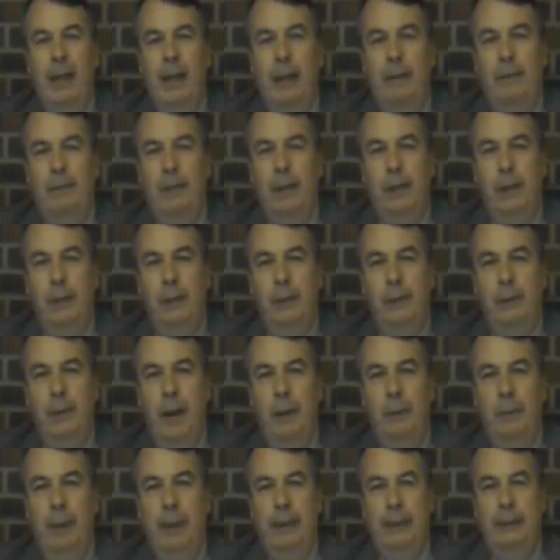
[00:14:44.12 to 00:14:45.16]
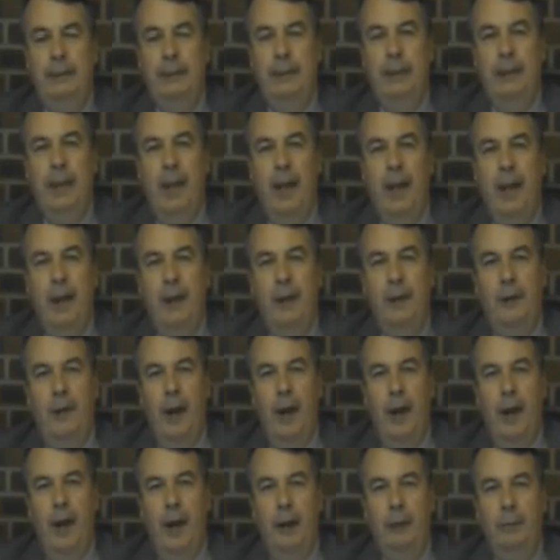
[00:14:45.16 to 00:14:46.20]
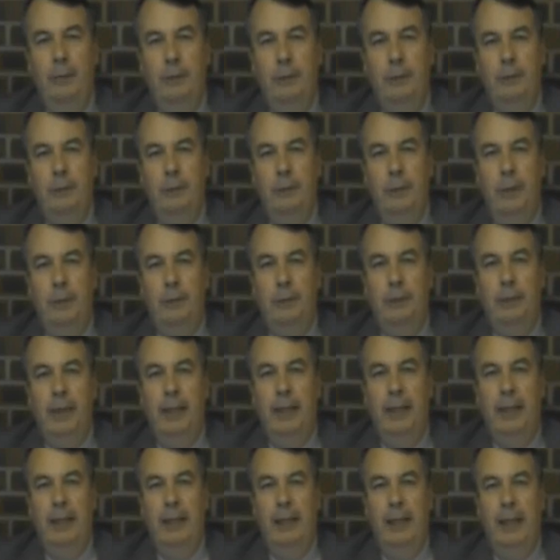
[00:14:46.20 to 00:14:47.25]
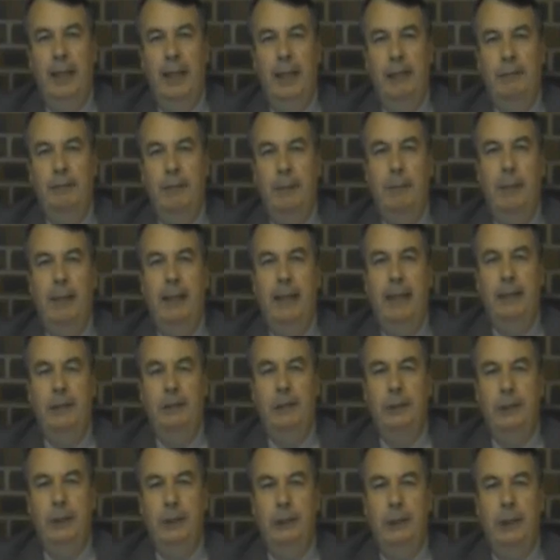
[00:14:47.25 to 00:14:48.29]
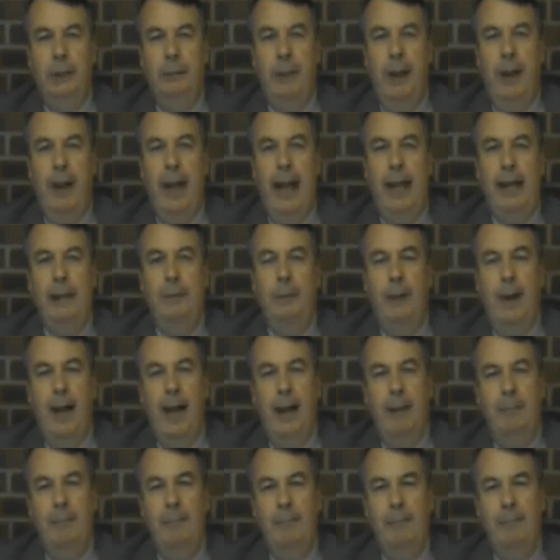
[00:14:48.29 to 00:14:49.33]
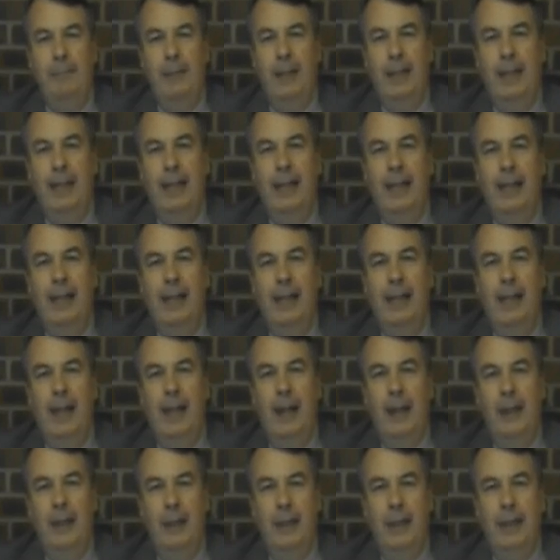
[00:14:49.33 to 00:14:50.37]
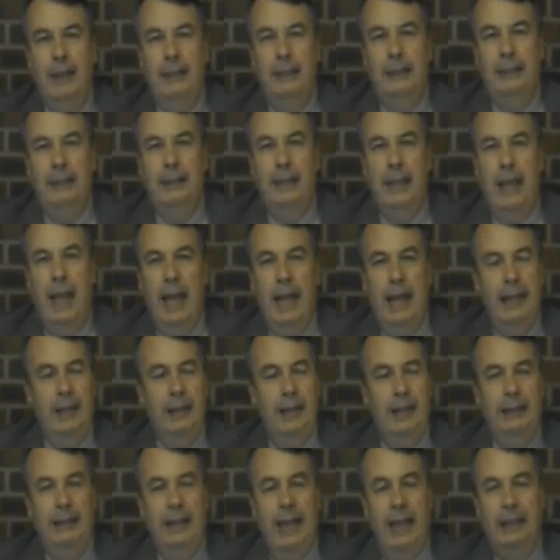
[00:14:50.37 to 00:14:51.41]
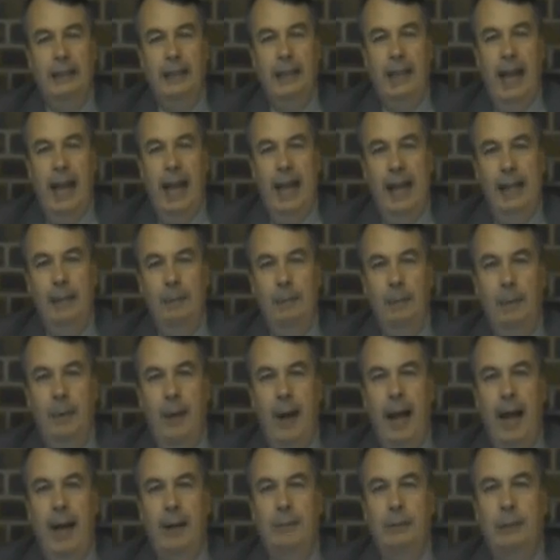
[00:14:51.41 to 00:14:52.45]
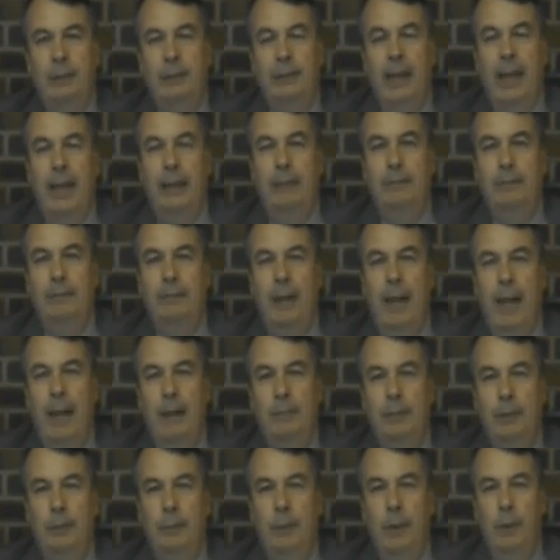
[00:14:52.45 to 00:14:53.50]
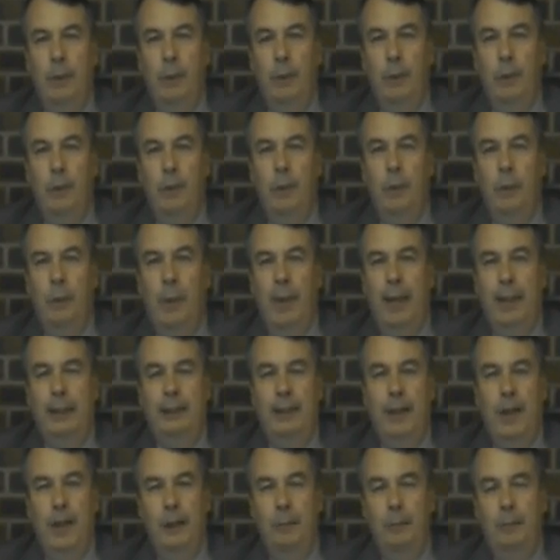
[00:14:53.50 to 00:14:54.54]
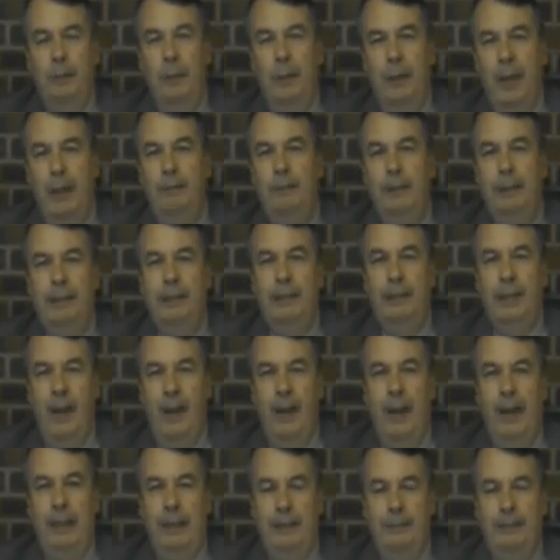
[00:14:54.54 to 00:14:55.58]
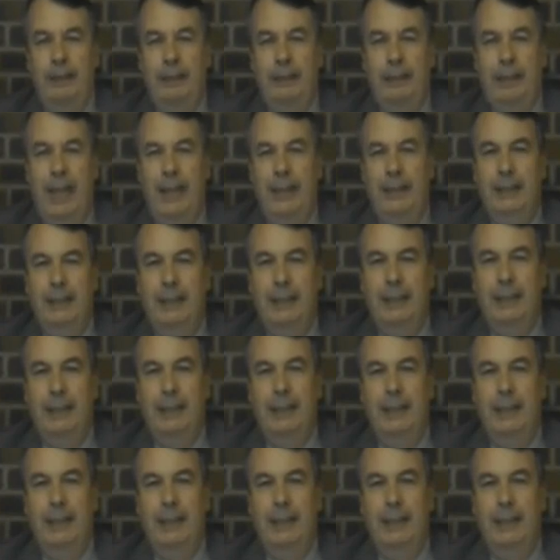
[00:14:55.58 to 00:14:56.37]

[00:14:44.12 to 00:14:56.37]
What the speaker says: A few weeks ago, I was quoting the rabbinic tradition about Abraham, that in the desert, Abraham's tent flaps were always open on every side of his tent,